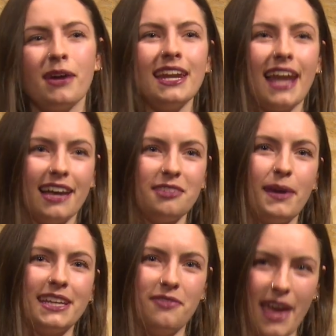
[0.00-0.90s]
about an
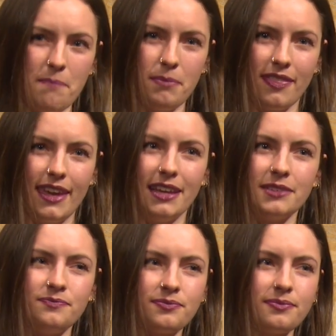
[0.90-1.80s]
aspect of empathy.
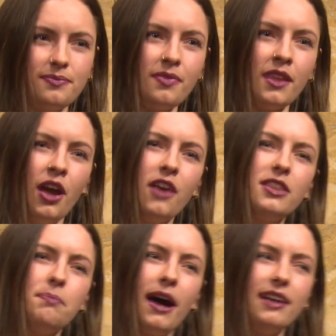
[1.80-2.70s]
Over
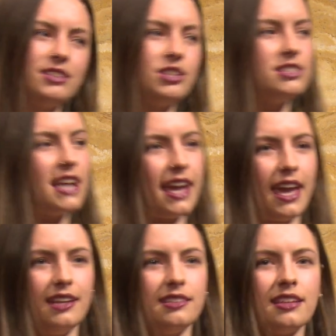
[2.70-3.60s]
the past two
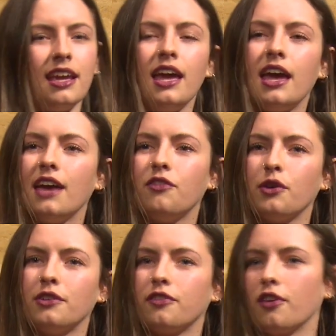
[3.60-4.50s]
decades,
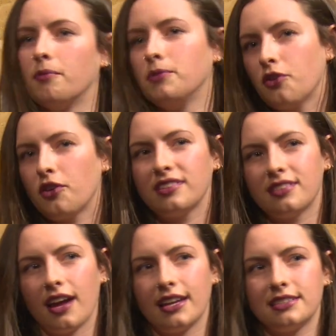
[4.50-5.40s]
everyone from
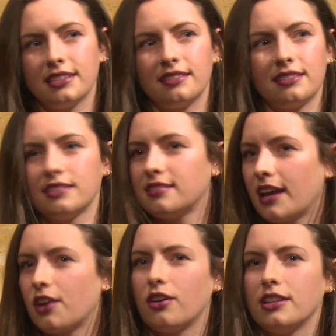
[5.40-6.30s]
neuroscientists to
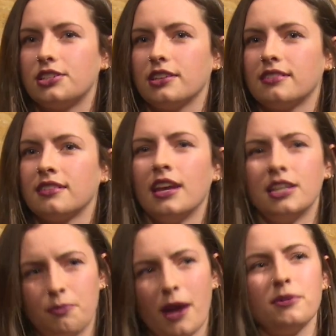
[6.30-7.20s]
psychologists
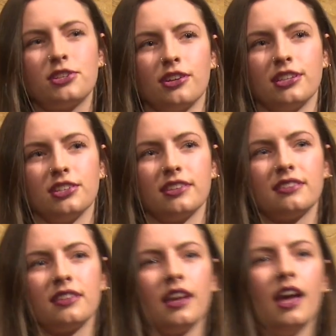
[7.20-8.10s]
to
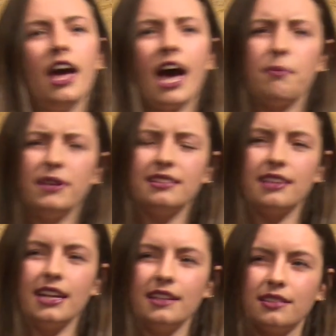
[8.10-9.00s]
primatologists have been
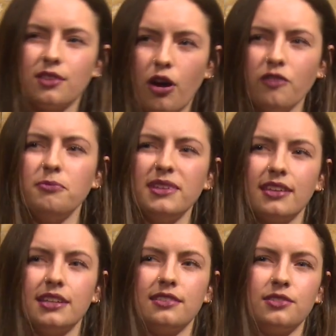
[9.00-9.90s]
studying this oft
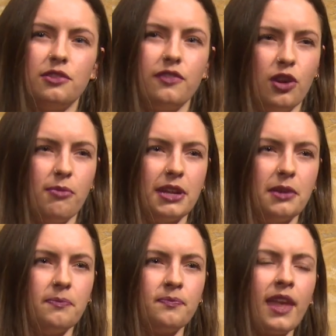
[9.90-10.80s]
misunderstood
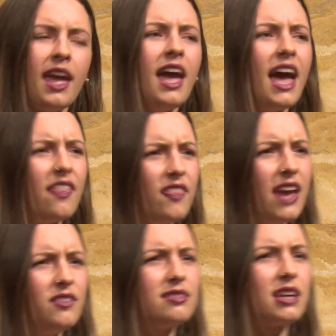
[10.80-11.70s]
phenomenon. And
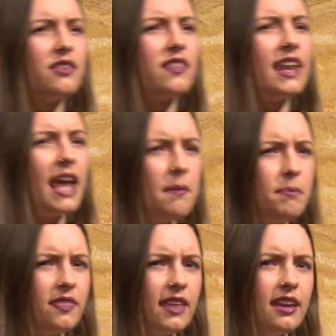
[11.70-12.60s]
they've discovered that
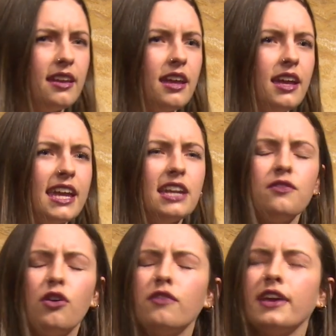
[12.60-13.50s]
empathy can
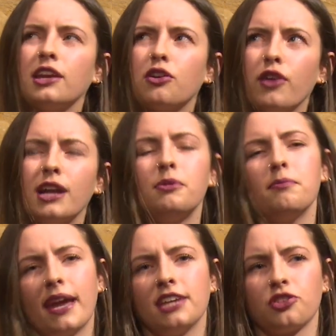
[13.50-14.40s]
involve an incredible
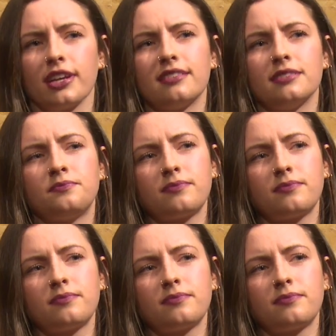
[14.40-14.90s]
matrix